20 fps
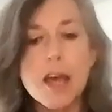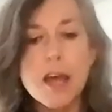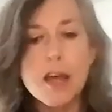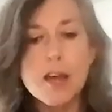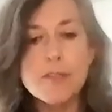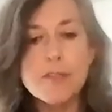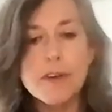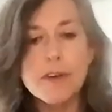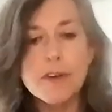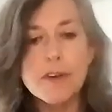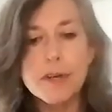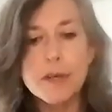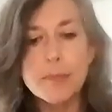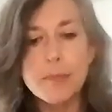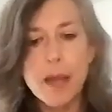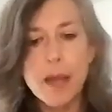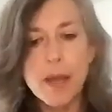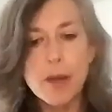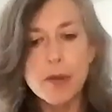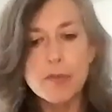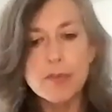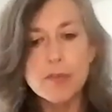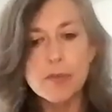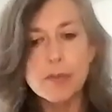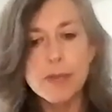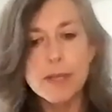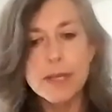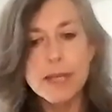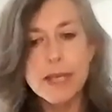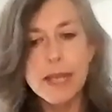are very powerful
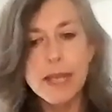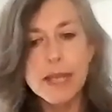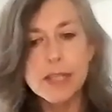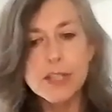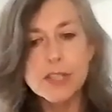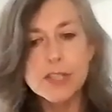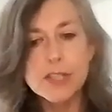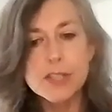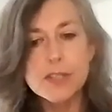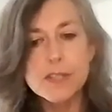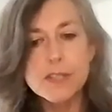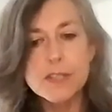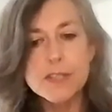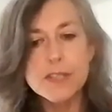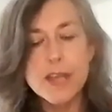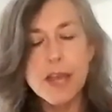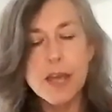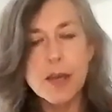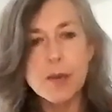medications,